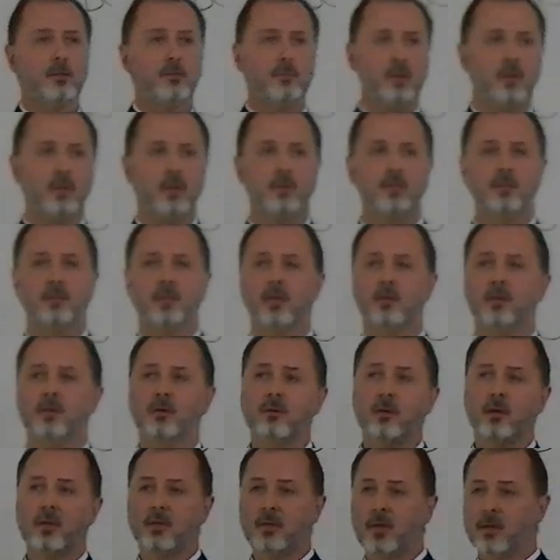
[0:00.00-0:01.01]
to be
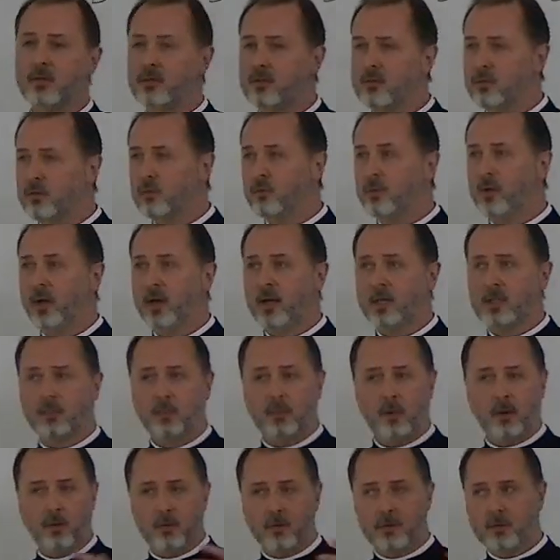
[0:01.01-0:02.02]
continually just to
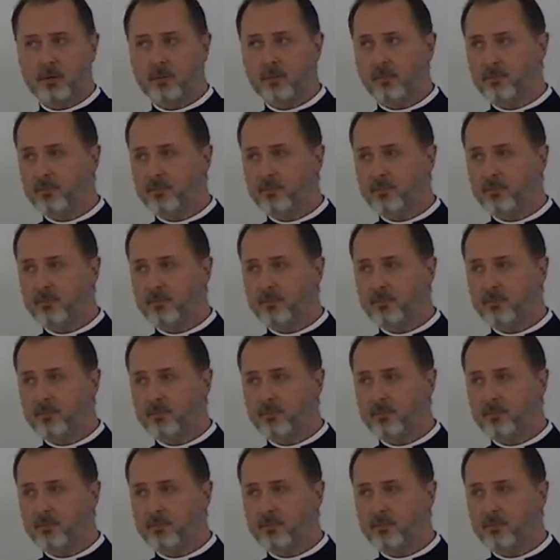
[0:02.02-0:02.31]
re-expose.